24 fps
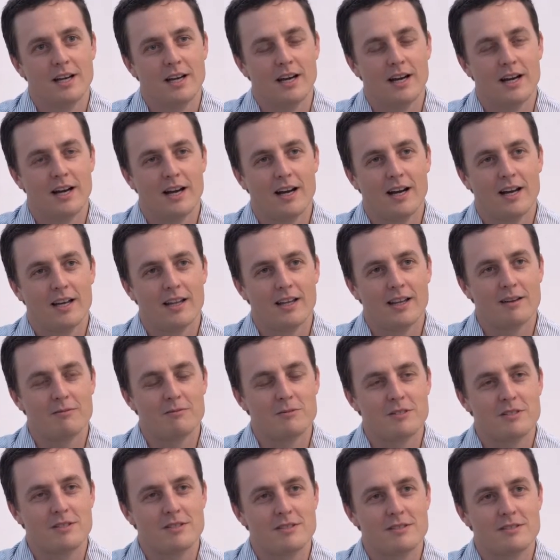that
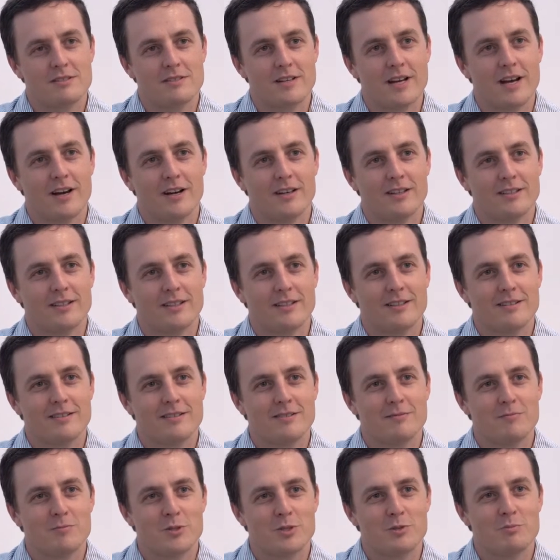
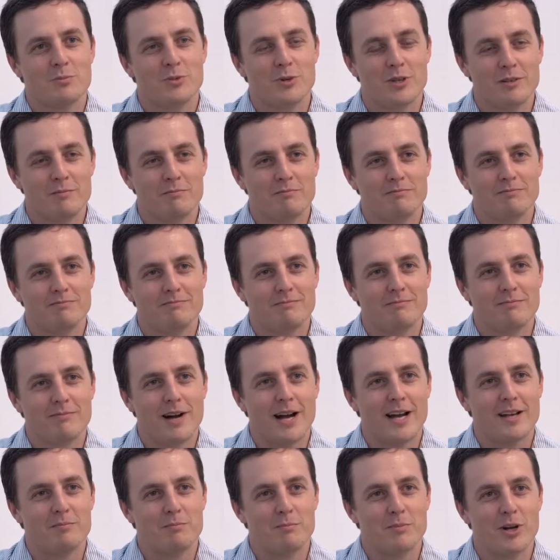was pretty
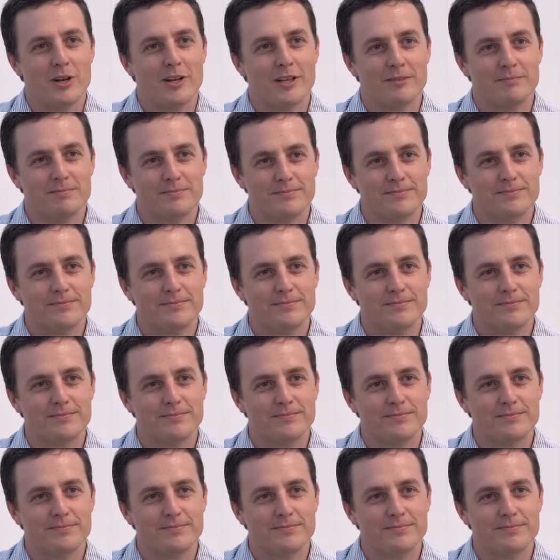mind-blowing.